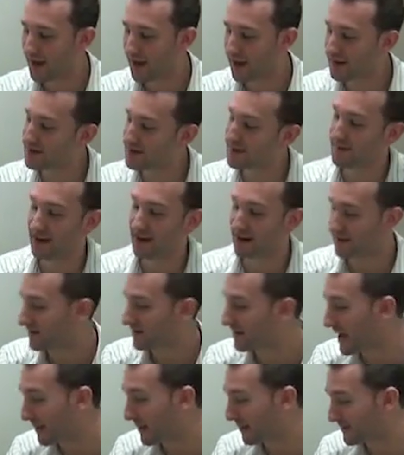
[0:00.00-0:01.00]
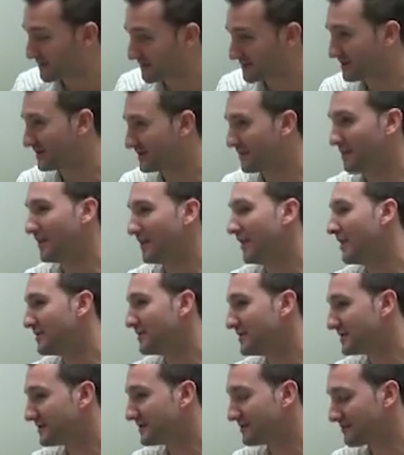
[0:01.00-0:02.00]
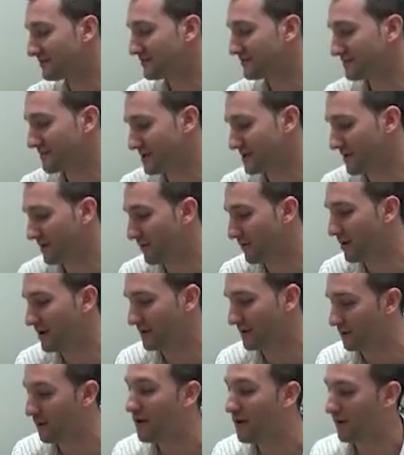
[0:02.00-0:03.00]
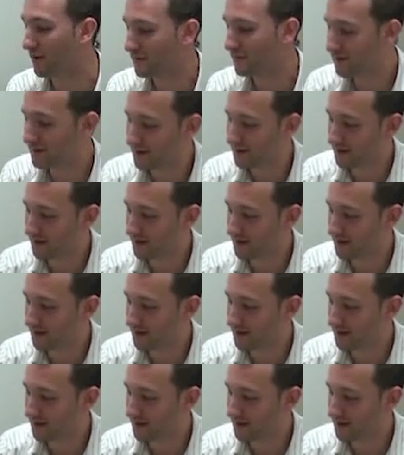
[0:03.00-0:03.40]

And if anything happens, someone knows sort of what you want.